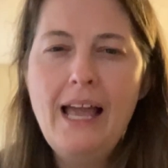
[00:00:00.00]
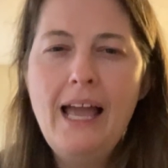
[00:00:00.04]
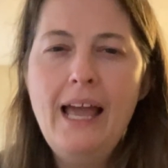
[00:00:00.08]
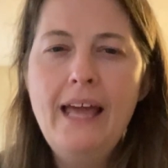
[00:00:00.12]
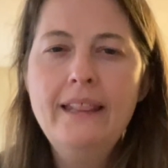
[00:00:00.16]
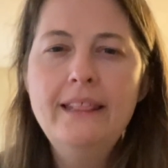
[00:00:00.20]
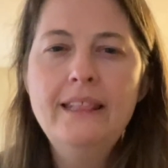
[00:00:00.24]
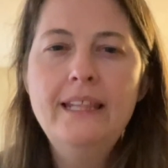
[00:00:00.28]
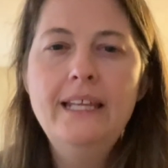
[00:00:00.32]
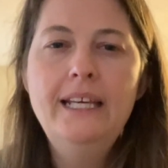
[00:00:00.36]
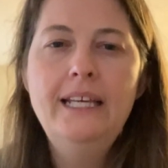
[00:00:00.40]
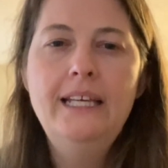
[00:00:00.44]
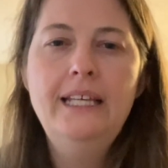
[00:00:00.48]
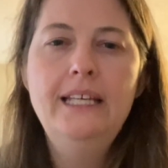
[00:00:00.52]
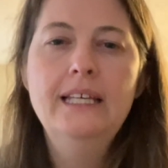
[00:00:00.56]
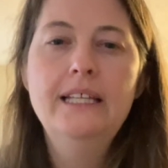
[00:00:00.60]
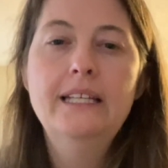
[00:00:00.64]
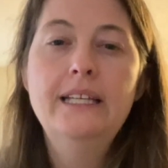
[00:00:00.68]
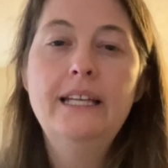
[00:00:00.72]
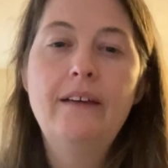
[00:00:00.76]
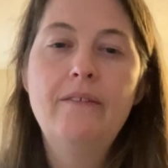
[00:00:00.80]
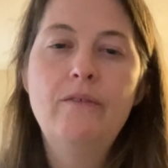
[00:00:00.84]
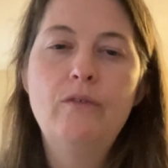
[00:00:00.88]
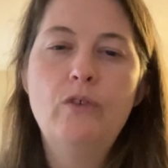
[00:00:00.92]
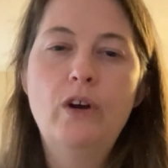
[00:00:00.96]
the
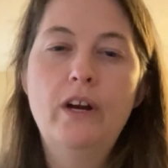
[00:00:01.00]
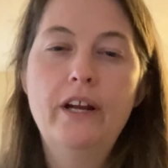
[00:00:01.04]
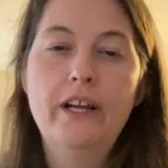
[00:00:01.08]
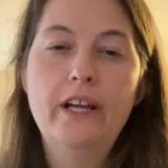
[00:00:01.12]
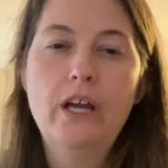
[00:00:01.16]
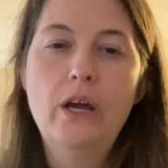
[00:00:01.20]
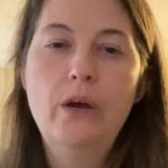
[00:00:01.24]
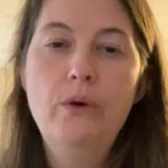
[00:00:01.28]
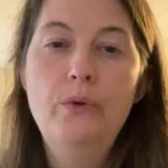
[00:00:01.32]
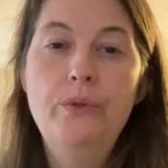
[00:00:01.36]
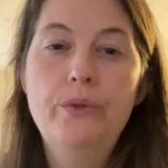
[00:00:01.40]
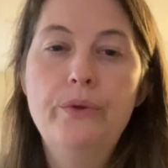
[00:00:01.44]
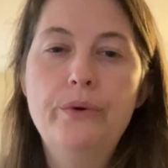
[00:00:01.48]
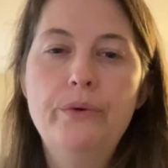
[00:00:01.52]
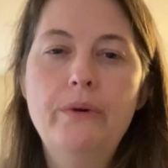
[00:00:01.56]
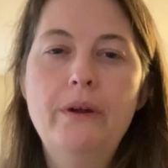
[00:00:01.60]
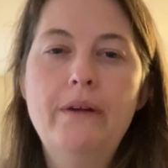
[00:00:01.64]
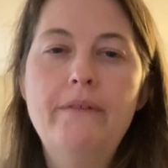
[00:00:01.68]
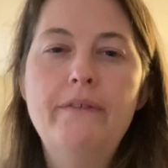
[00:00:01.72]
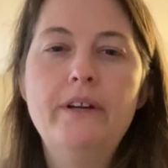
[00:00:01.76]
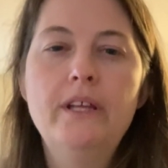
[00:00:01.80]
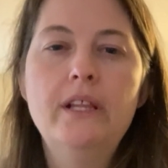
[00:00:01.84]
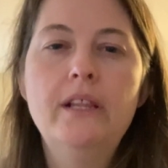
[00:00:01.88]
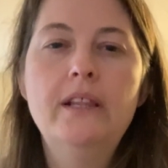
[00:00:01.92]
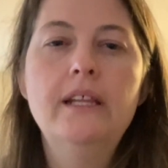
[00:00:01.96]
end, after I go through
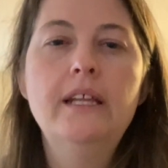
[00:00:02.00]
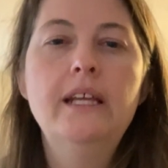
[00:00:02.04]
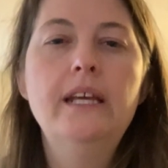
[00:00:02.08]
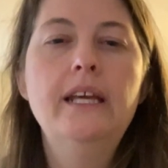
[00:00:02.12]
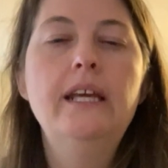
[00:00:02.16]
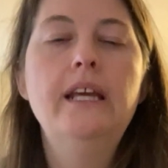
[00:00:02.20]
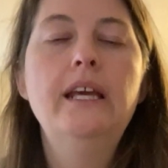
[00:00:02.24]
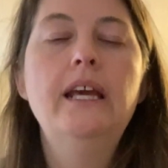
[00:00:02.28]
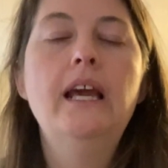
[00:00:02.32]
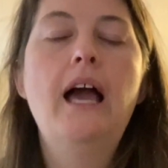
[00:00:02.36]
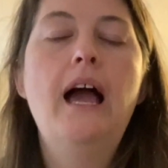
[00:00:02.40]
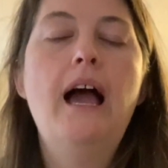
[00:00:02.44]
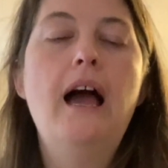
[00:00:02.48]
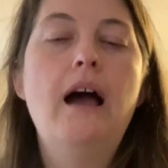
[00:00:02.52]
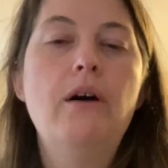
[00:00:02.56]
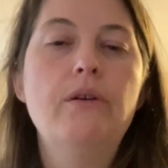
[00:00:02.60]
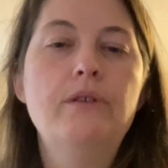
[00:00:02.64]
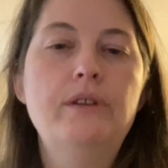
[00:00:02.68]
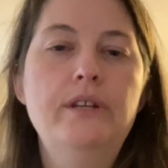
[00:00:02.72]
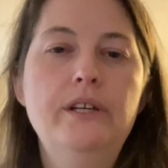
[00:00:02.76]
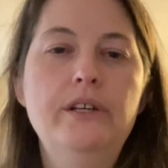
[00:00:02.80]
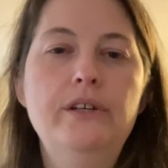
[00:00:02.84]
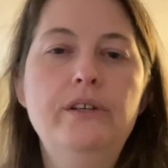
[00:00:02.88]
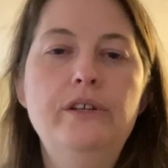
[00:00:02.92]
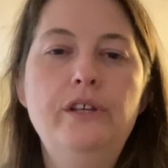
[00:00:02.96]
everything, I'll
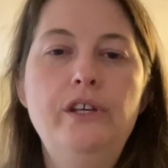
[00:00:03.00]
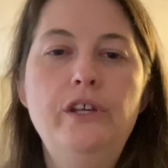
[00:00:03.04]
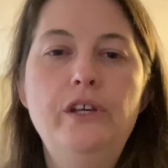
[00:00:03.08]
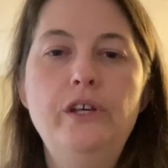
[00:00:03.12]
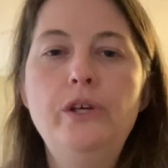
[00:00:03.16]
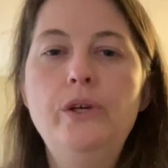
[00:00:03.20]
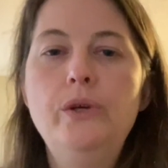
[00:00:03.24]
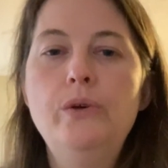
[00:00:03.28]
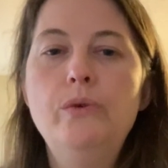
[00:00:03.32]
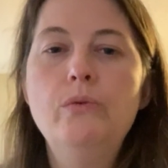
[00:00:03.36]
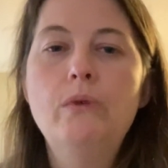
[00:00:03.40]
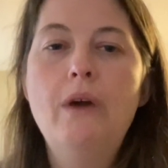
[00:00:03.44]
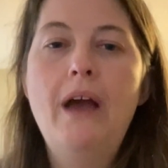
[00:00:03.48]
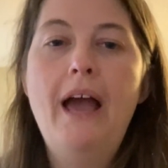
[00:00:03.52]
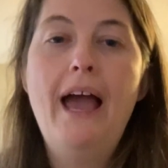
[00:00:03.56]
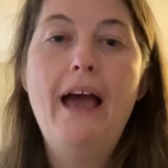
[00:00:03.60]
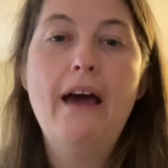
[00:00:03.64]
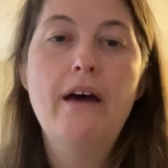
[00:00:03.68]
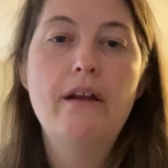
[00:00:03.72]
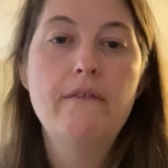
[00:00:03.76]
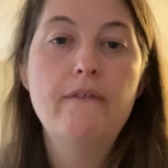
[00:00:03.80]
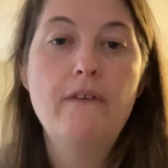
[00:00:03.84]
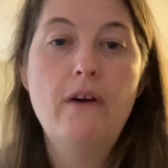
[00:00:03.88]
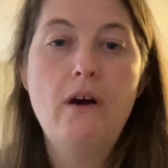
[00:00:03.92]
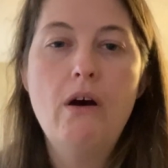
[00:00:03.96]
tell you
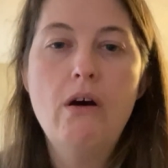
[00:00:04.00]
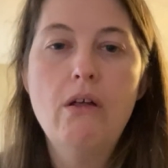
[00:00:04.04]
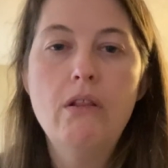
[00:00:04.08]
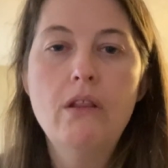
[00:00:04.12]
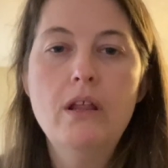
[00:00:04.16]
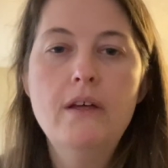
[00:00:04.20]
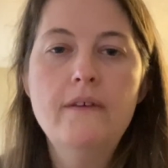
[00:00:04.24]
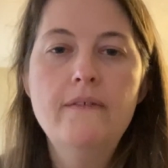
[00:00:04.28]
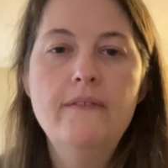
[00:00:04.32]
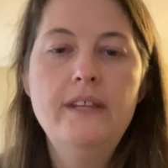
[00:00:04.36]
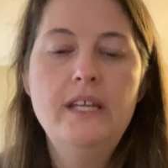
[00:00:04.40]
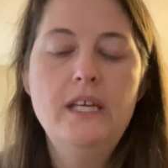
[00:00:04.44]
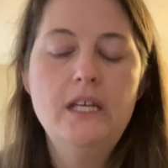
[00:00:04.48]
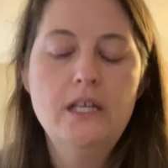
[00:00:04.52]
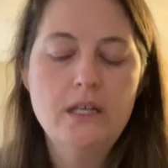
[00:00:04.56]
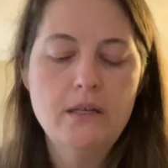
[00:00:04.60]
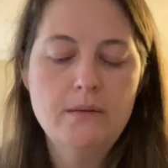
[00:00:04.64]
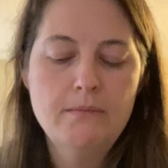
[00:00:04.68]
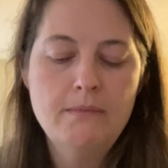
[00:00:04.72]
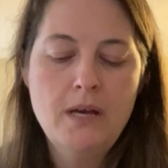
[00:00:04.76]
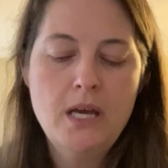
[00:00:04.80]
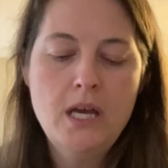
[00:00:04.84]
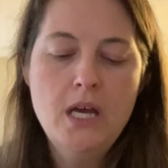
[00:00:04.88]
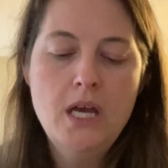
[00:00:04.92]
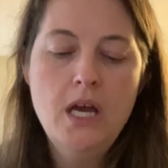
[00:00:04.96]
out of all of
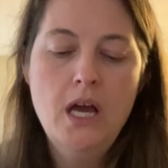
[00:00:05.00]
them,